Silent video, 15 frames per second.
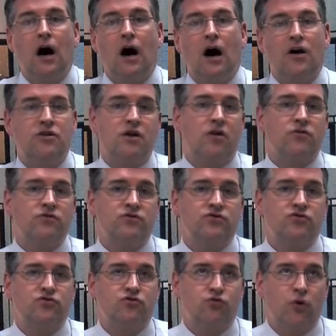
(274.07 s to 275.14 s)
Another
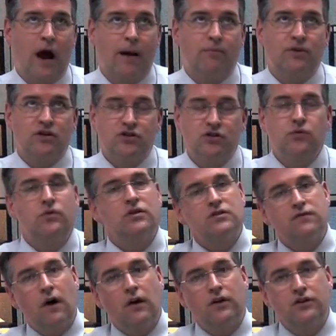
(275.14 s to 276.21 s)
trap that
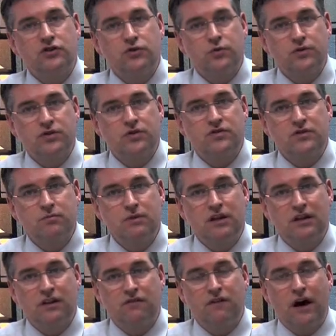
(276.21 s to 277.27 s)
students fall into as they're
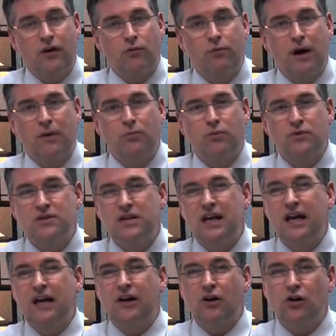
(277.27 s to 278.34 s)
submitting the final paper is
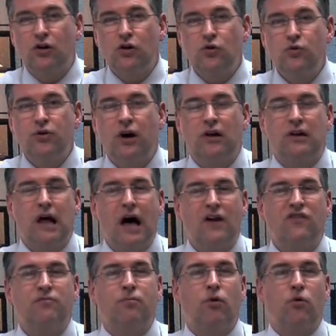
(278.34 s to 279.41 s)
they include a
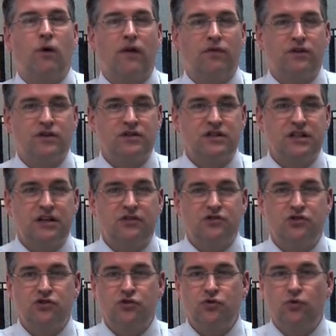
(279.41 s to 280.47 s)
lot of
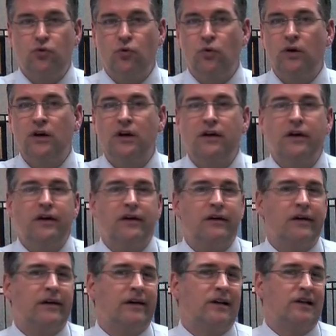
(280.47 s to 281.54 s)
parentheses to
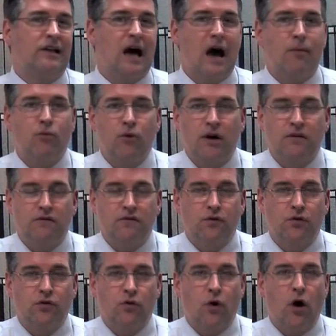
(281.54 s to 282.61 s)
elaborate
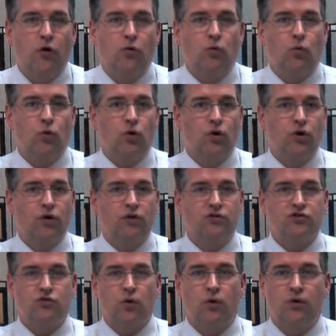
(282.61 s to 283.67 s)
further on
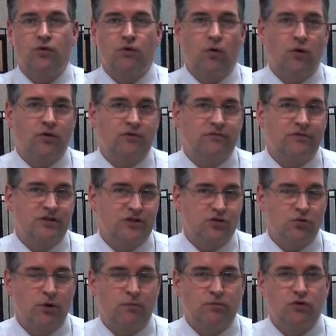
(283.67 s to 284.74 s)
words or
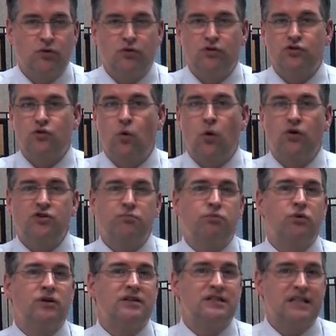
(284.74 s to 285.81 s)
descriptors, or to
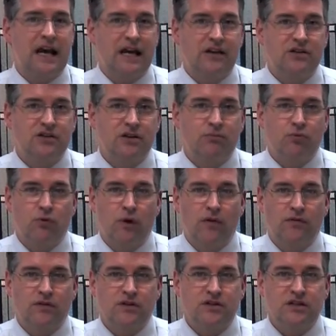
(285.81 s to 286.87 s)
put dates in
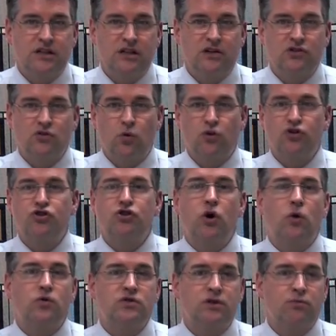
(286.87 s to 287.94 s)
parentheses or
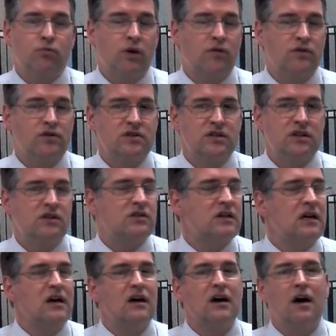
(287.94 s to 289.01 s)
shows in parentheses.
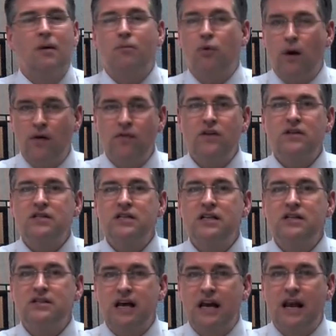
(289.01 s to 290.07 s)

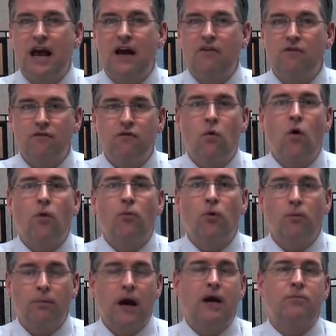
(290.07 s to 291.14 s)
Parentheses in a
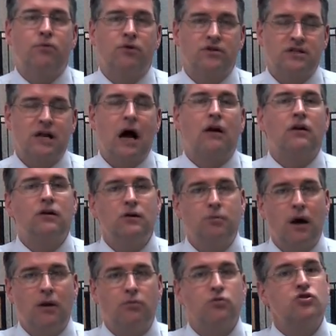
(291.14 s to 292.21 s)
formal paper, a scholarly
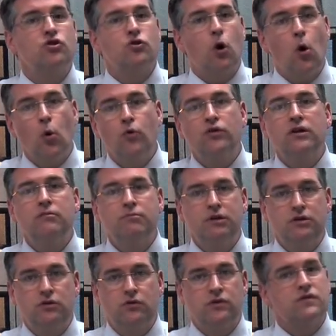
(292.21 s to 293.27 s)
paper, should only be
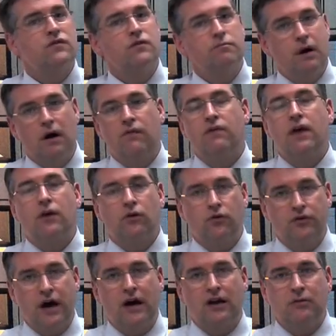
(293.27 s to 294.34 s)
used for
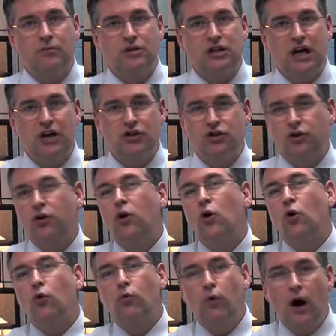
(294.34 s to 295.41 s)
parenthetical documentation.
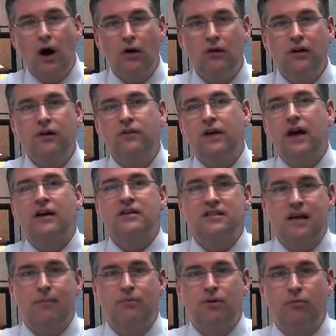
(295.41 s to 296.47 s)
Rarely are they
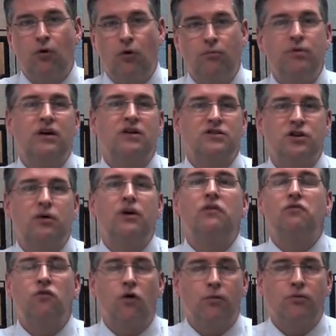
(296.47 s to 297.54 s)
acceptable because they're
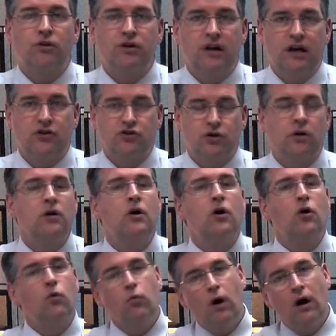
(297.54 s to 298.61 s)
informal in nature.
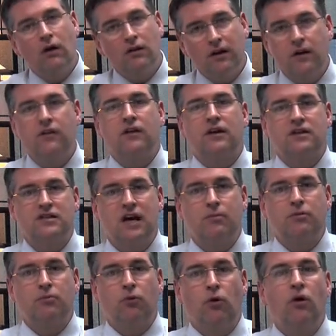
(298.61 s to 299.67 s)
Rarely are they
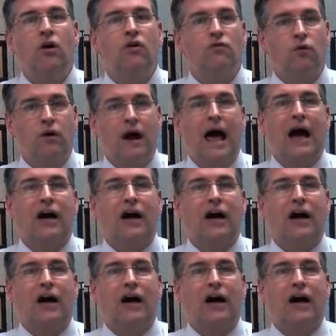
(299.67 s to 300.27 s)
acceptable for